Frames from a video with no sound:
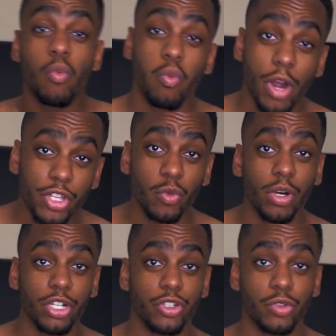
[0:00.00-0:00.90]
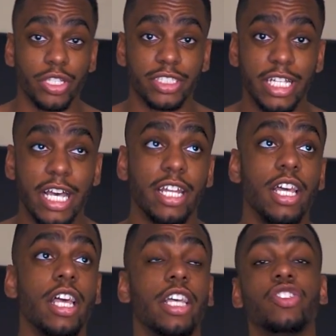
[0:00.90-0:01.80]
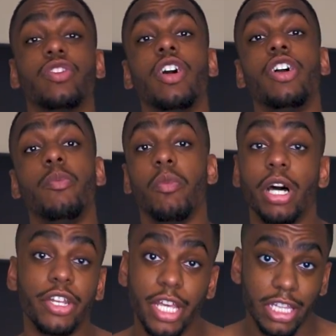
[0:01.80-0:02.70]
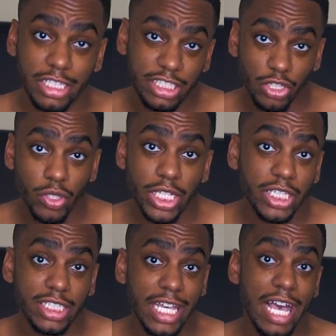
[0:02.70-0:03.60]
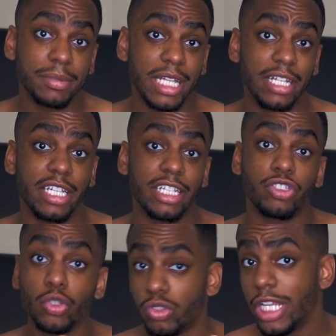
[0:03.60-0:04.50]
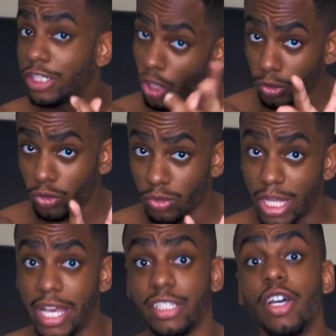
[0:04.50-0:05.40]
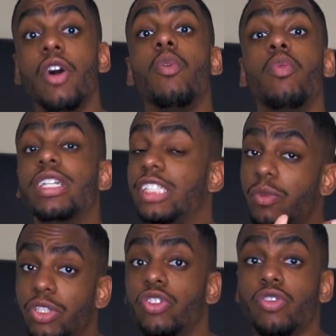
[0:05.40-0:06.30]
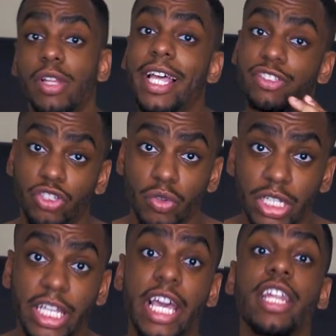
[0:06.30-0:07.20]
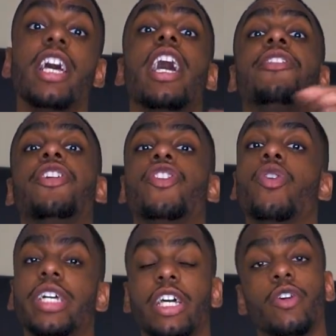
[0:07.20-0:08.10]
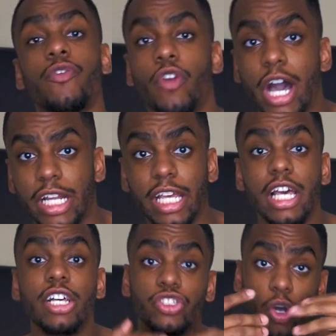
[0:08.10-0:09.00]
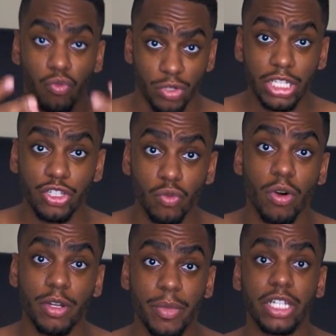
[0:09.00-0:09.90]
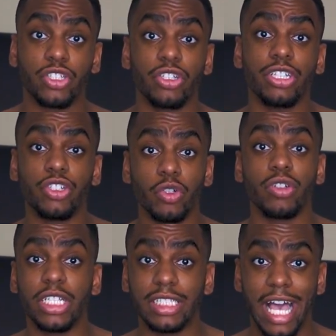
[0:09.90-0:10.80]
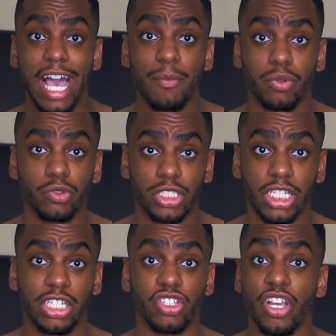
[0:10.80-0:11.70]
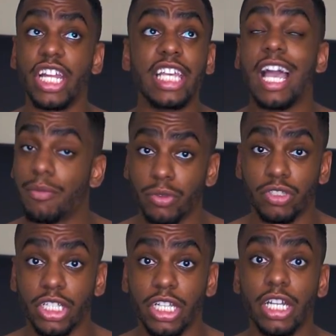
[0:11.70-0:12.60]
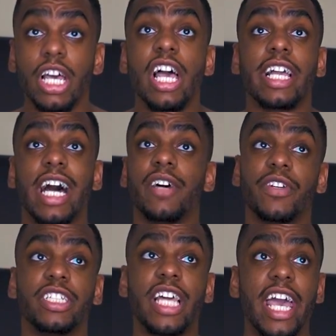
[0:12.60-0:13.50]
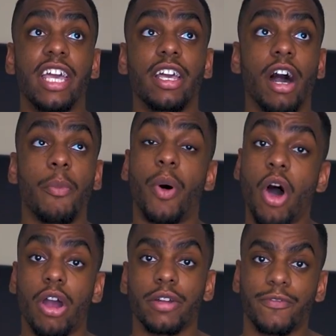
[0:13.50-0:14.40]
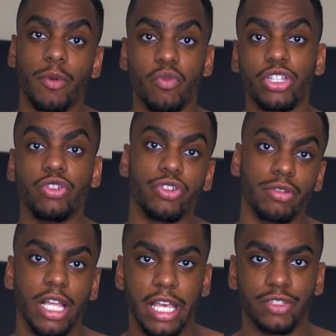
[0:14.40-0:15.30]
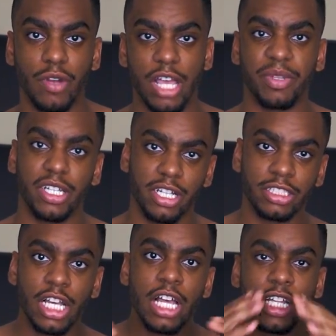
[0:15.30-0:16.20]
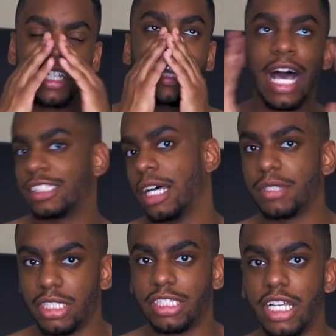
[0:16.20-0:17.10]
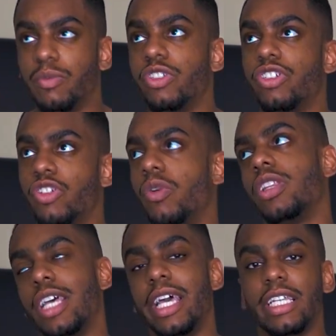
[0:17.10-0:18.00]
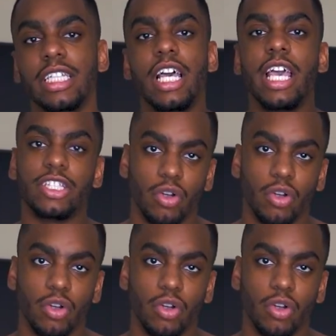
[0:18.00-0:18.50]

where you wanna do this at is Monday. Let's say you hit these abs that day. Tuesday, don't do legs. Wednesday, when you do legs, do it again, and then do it again on Friday. So really you wanna make sure you're doing these ab routines, or any ab routine, kind of a day apart from when you do legs, right? Because 9 times out of 10, when you're doing legs, it's